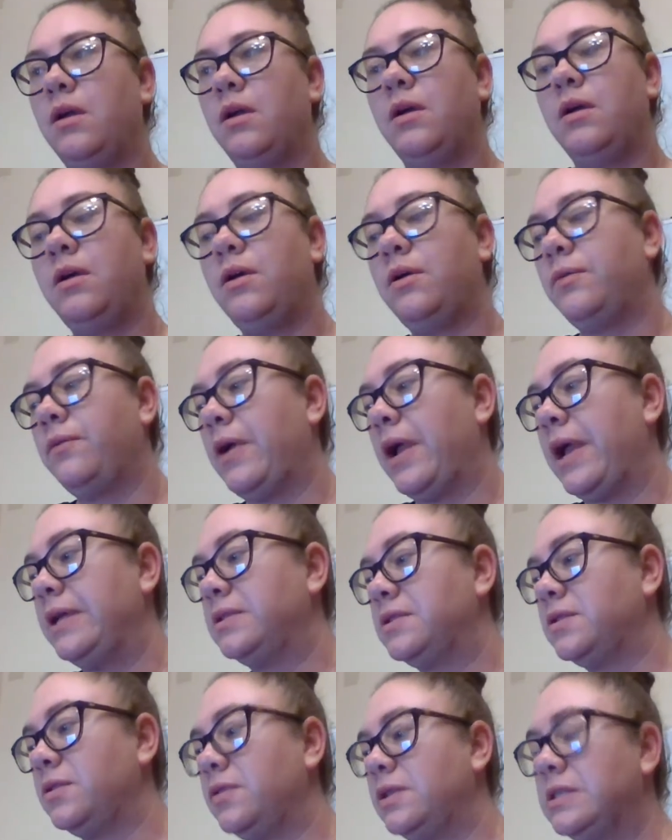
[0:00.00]
All
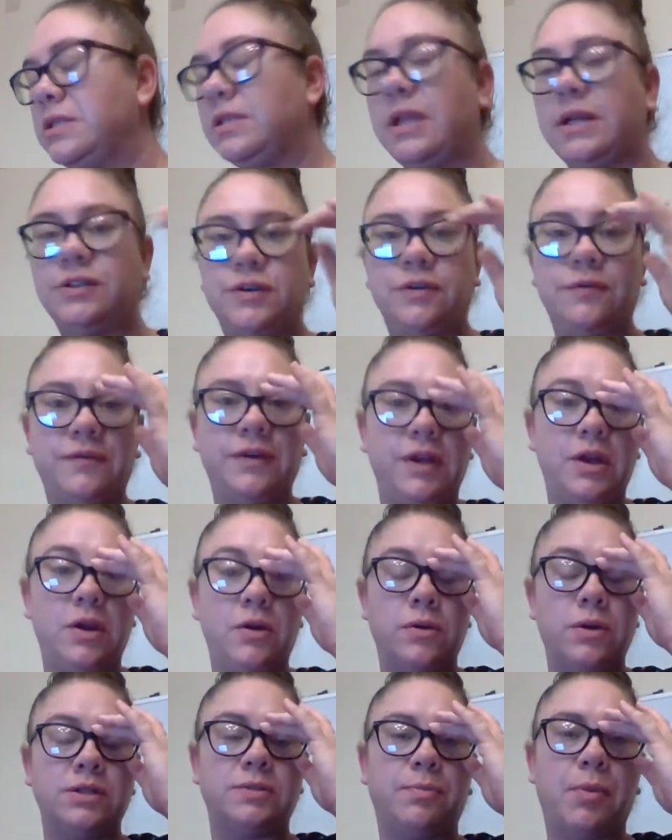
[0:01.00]
right, so this lecture
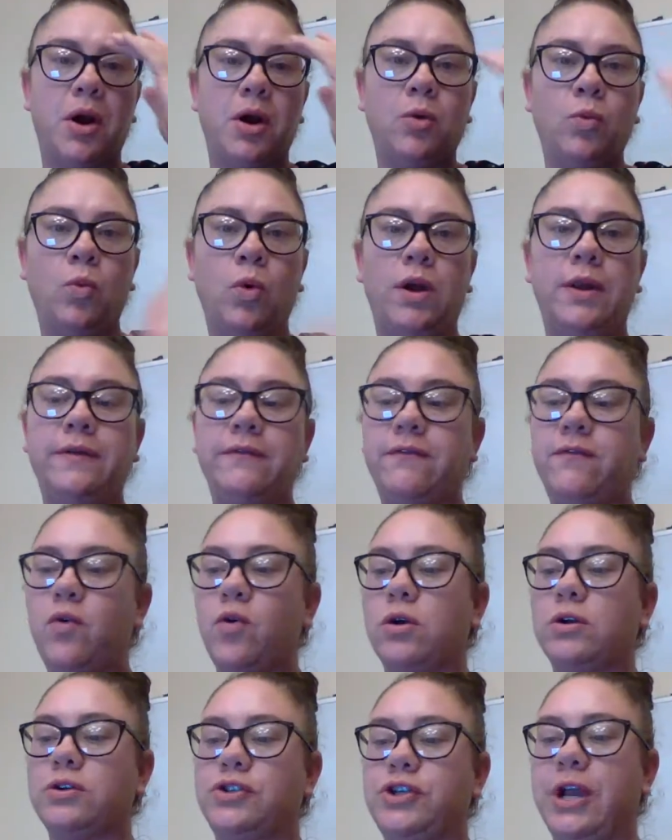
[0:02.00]
video is part 1
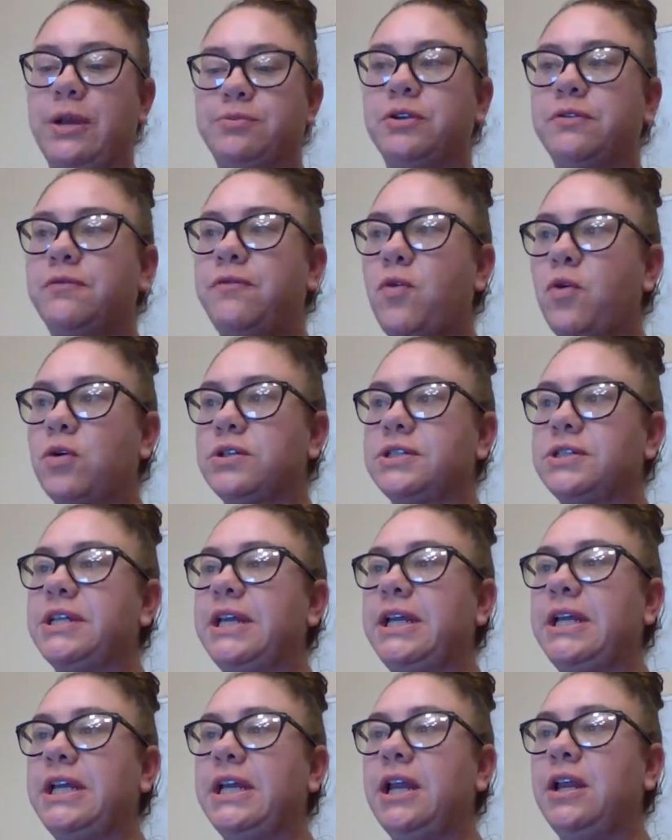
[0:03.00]
for chapter
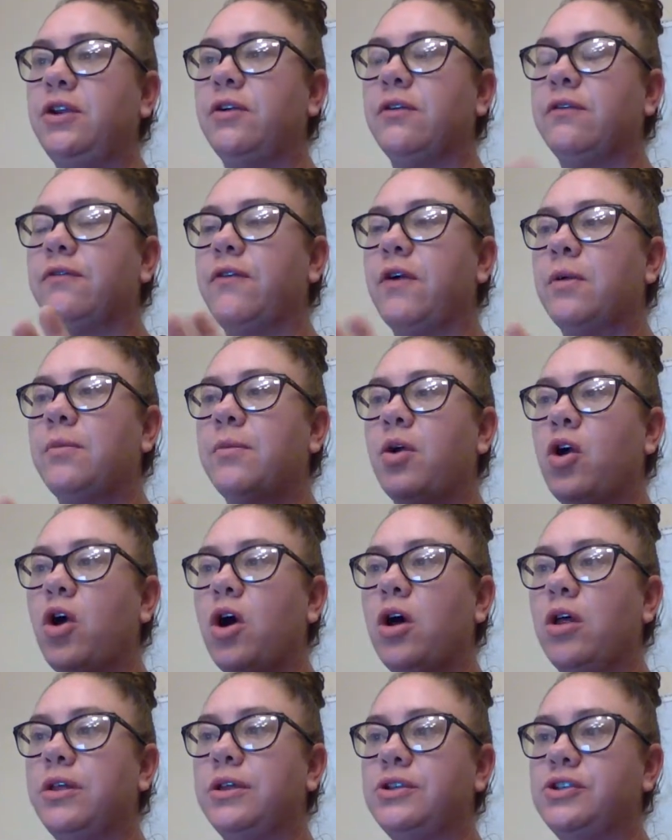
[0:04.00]
14 in your
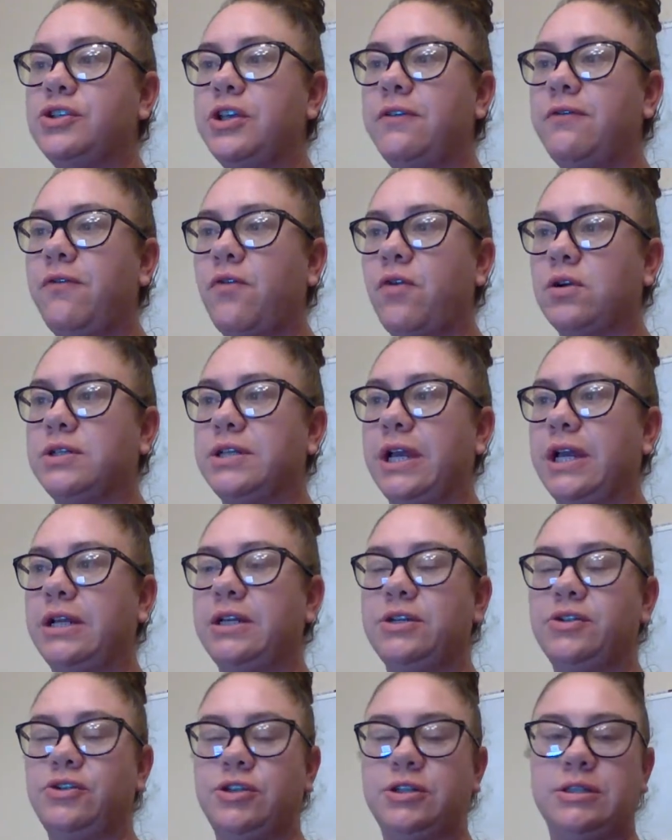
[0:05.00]
Pharmacology for
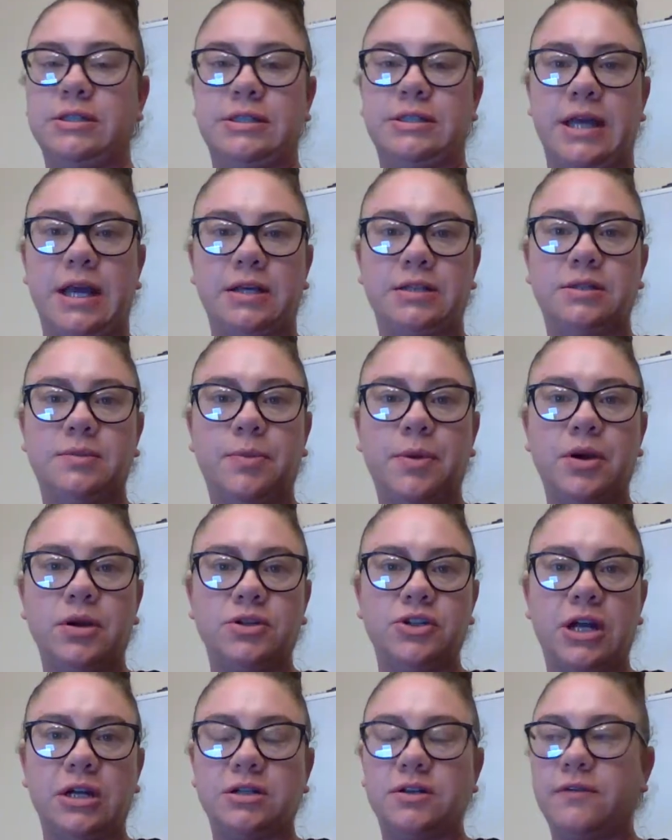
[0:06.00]
Technicians
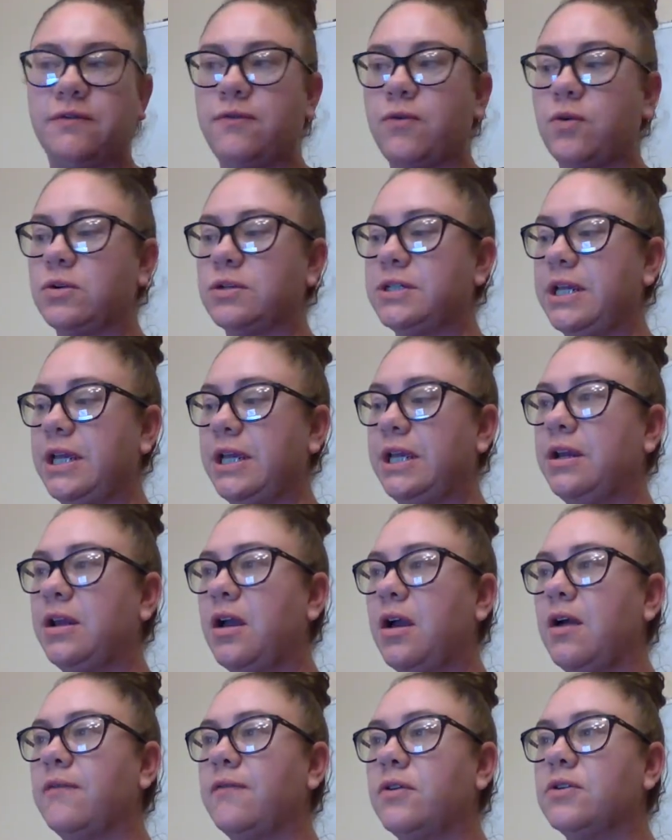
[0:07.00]
textbook. Chapter 14
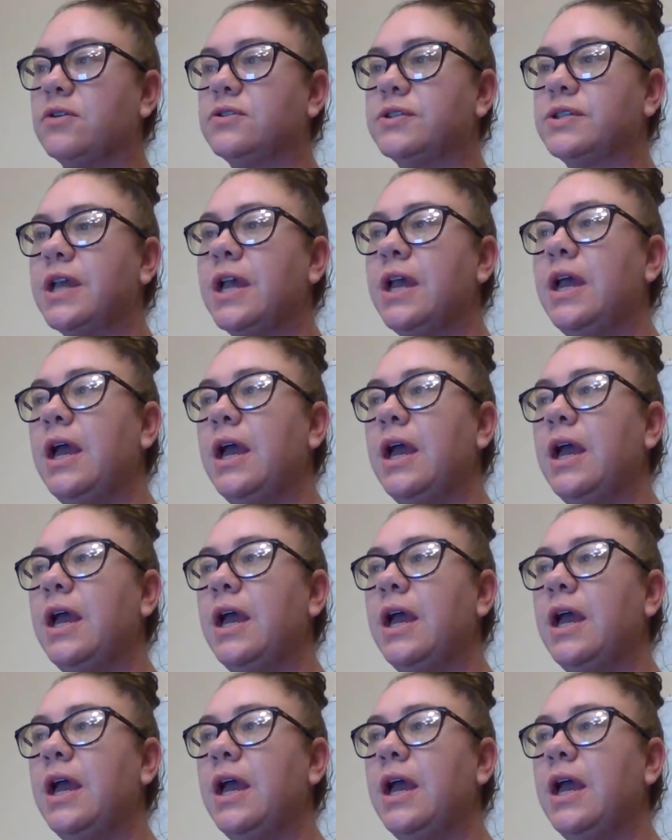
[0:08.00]
covers